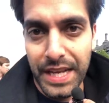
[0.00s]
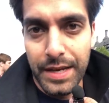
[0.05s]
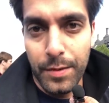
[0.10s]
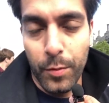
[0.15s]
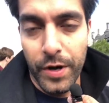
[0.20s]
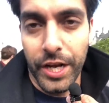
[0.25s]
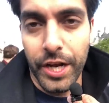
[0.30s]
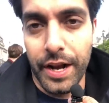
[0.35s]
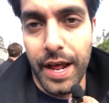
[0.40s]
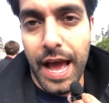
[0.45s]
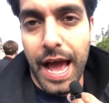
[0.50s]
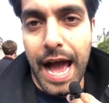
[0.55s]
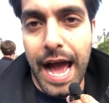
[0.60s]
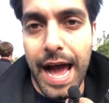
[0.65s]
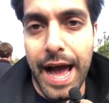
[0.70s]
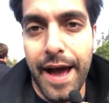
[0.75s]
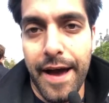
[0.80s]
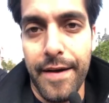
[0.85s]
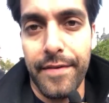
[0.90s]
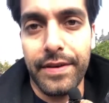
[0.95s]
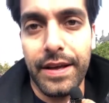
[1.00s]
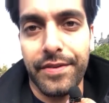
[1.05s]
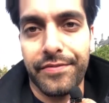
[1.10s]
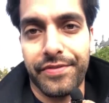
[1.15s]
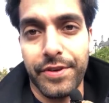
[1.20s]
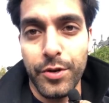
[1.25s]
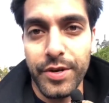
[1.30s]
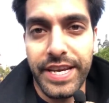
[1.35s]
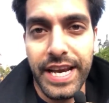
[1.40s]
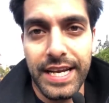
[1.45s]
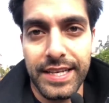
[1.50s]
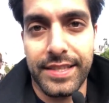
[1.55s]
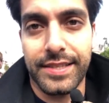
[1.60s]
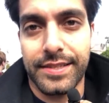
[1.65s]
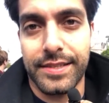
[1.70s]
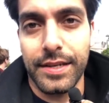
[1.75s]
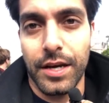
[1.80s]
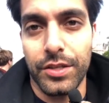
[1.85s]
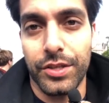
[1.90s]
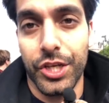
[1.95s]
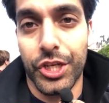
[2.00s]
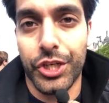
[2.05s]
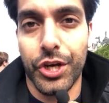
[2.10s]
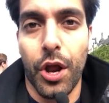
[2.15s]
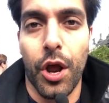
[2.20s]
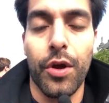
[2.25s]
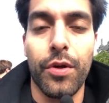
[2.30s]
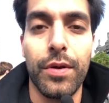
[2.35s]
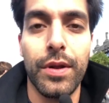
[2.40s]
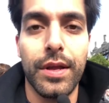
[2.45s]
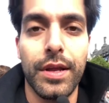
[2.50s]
We're going to have a few guests on the show,